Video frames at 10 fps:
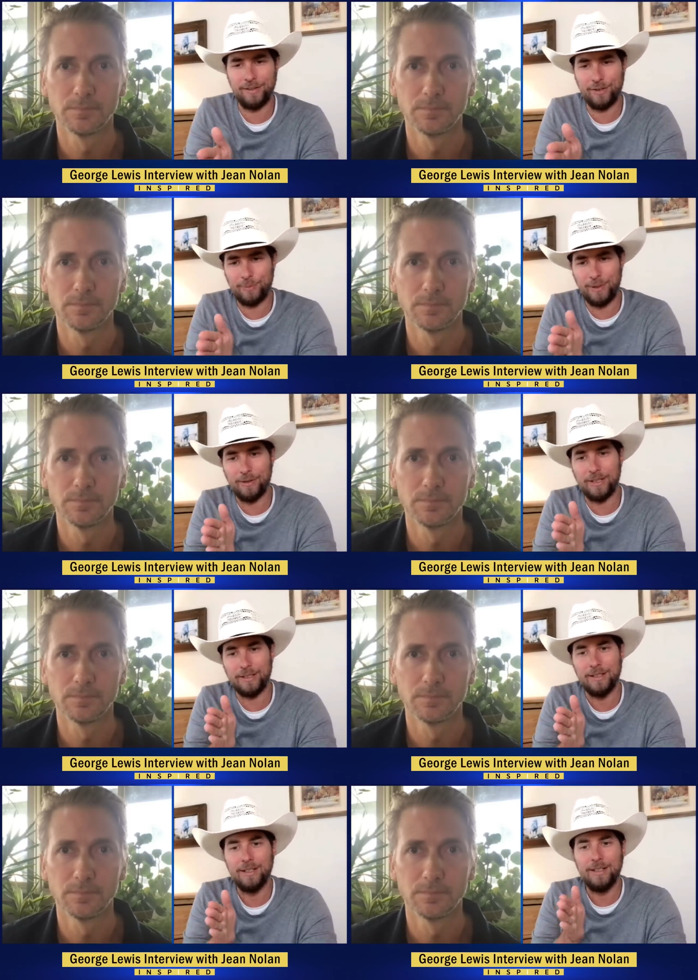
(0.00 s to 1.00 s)
Speaker 1: spirit,
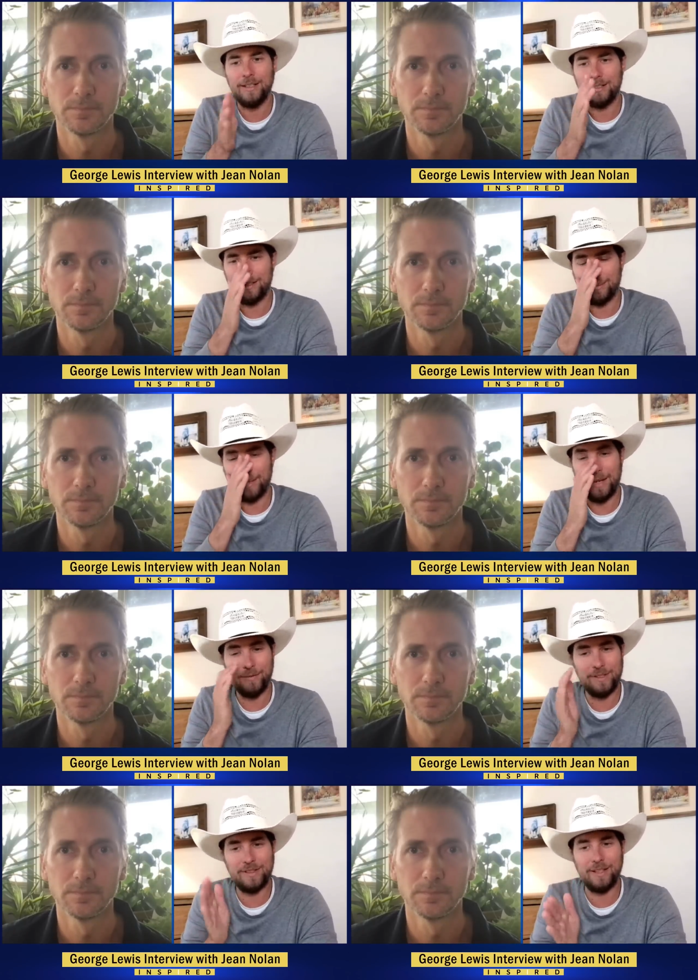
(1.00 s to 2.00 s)
um,
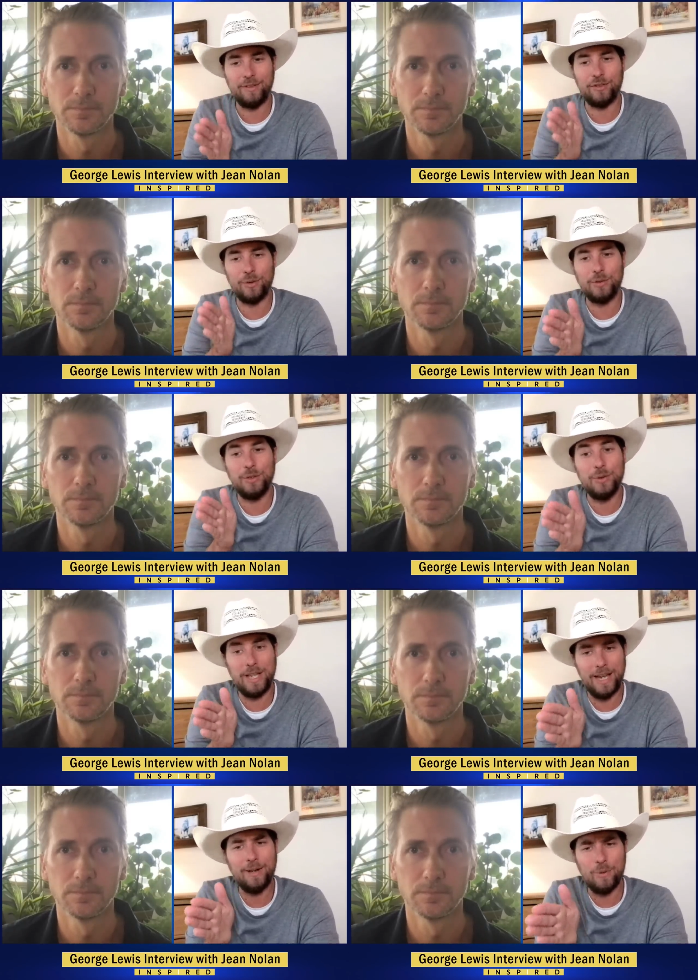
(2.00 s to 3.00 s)
everything. So you
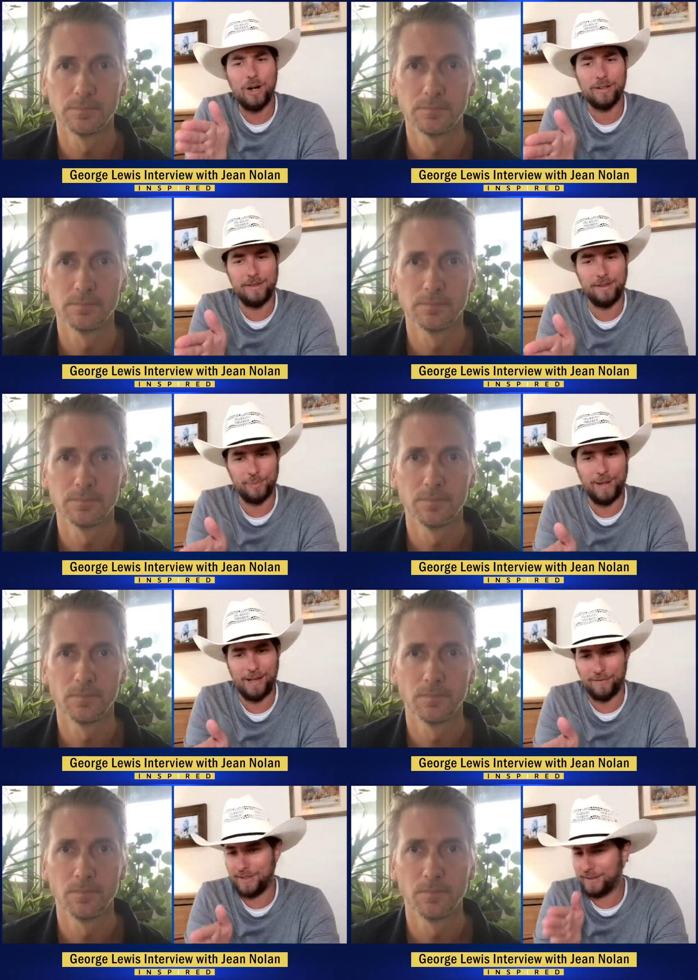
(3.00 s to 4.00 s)
can walk this
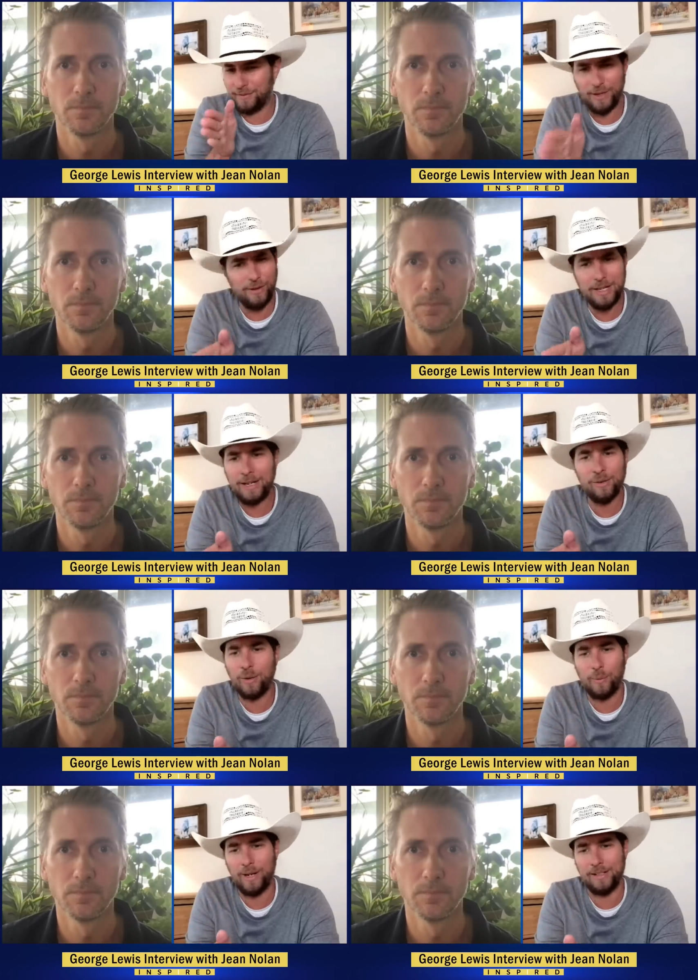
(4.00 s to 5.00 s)
path that's very narrow
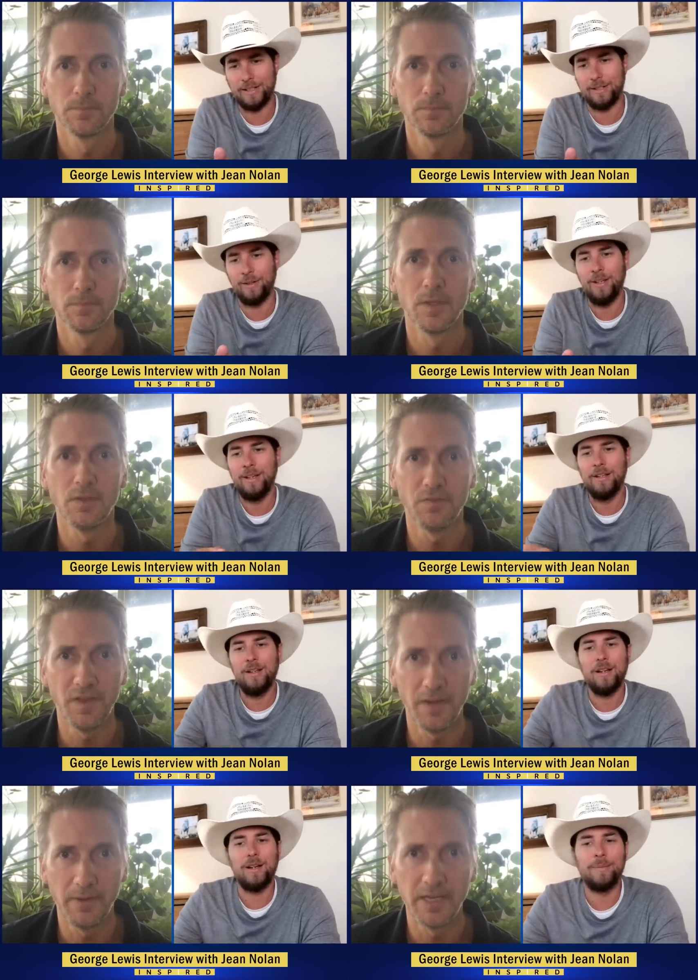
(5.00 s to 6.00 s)
right now. It's
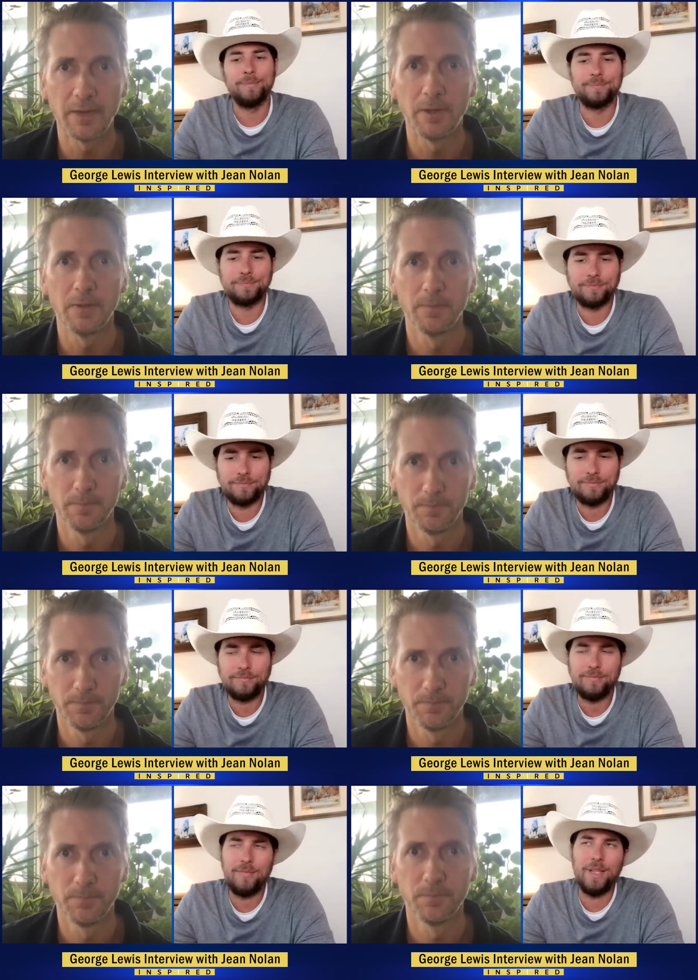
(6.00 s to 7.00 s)
Speaker 2: very um, narrow.
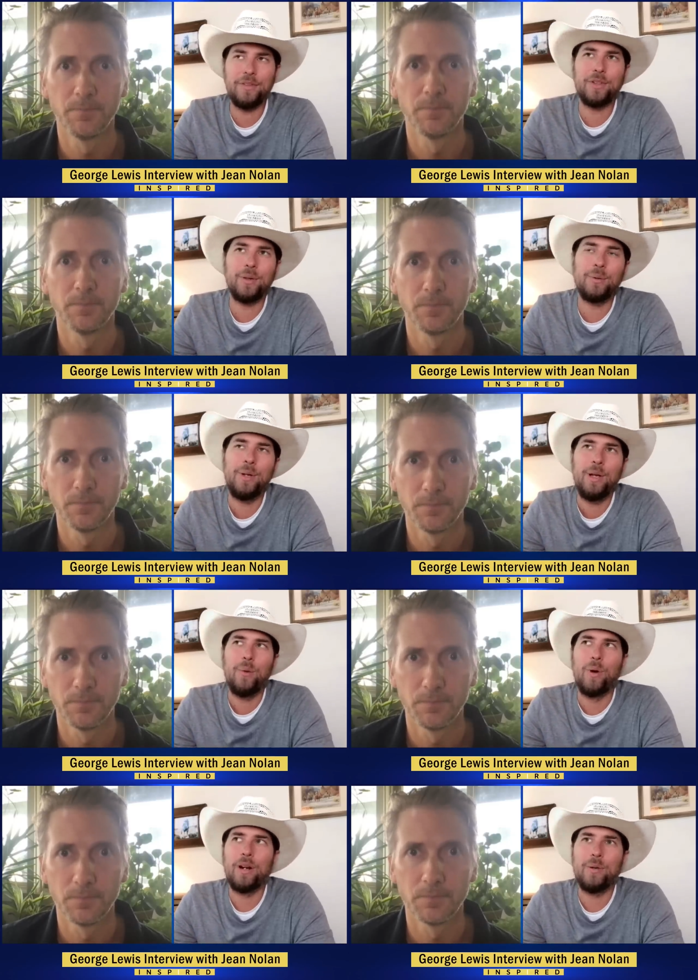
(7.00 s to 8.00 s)
Speaker 1: So
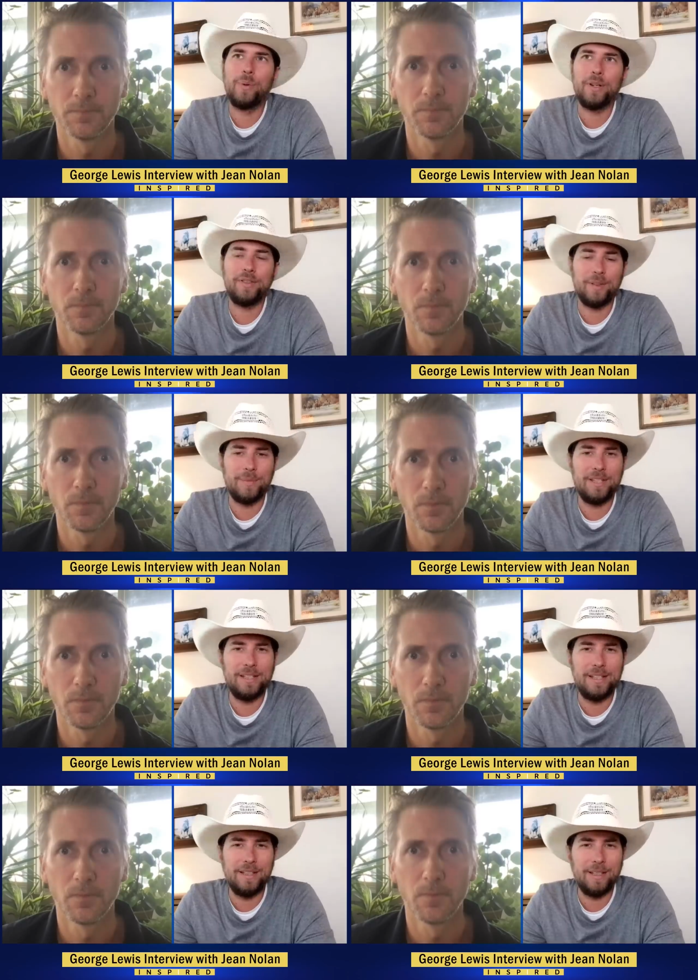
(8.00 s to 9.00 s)
what are, what are some of the
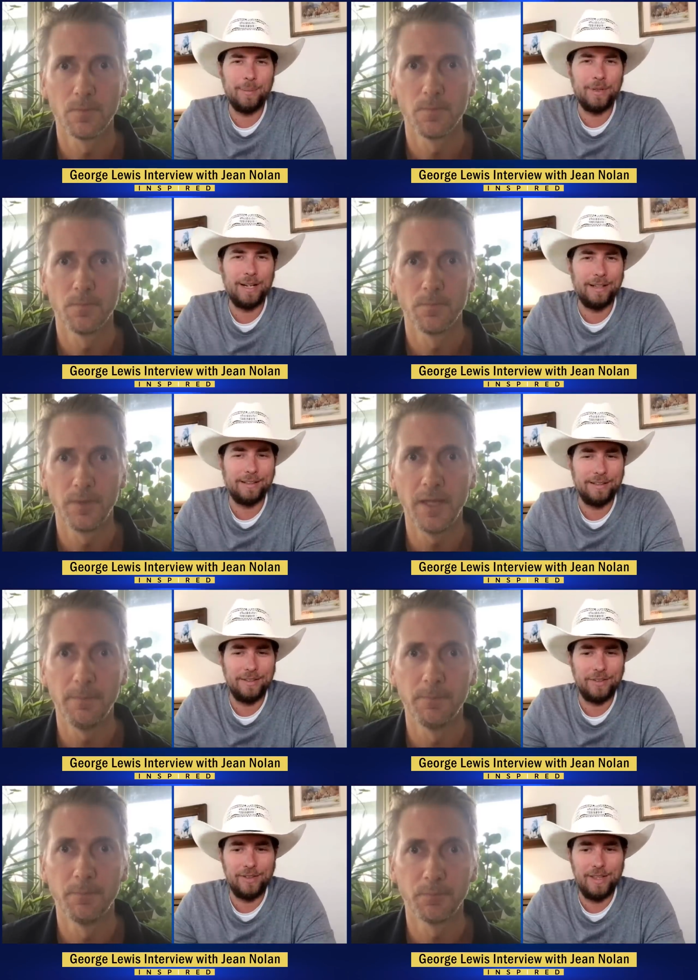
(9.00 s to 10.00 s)
healing
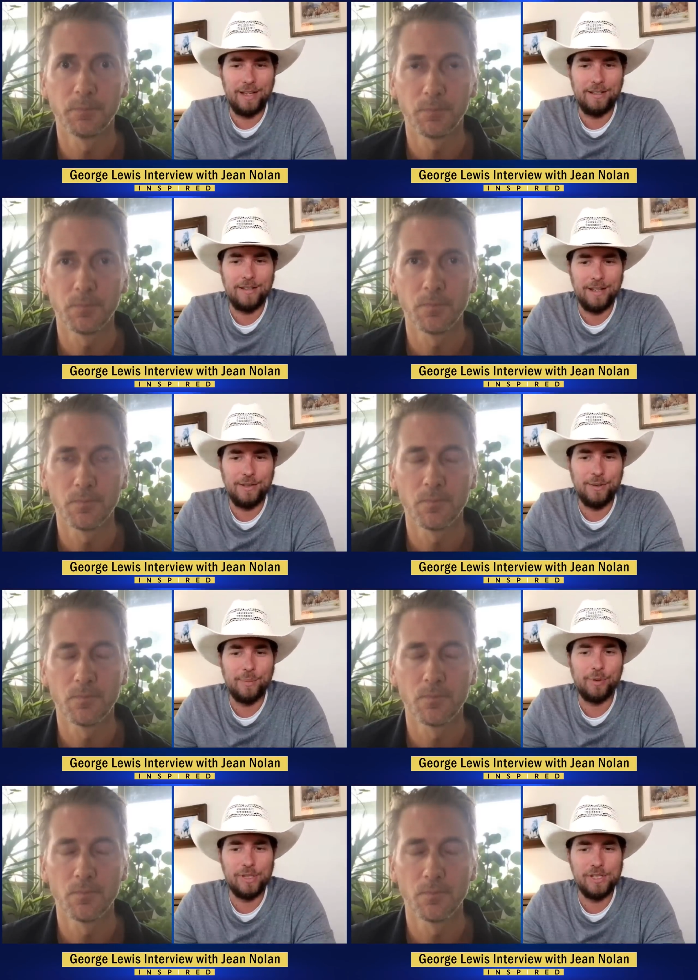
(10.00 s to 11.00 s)
modalities that, that you
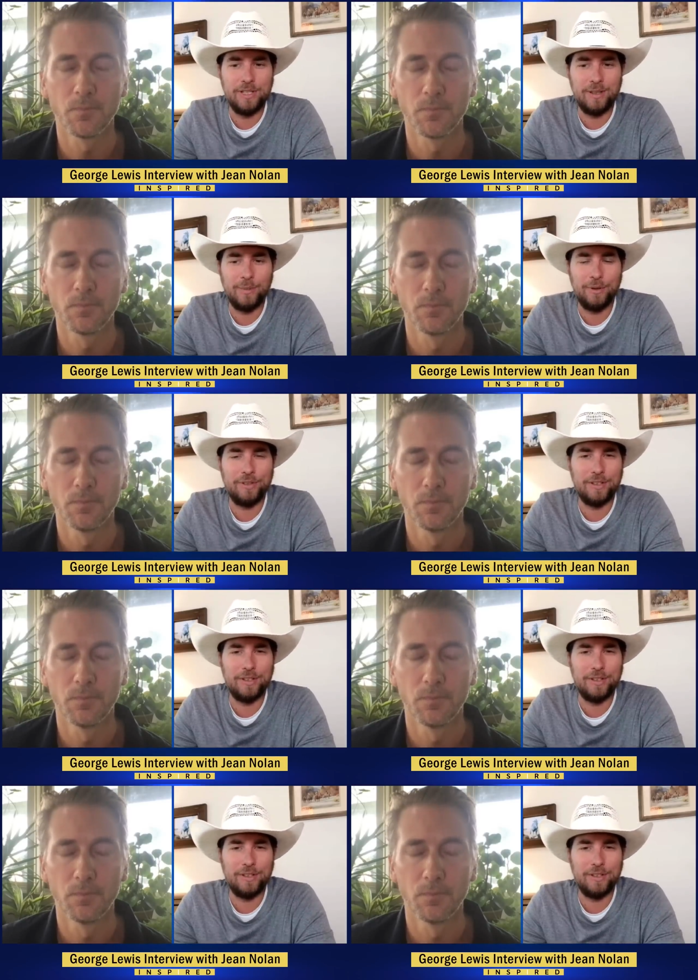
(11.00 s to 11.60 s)
appreciate the most, that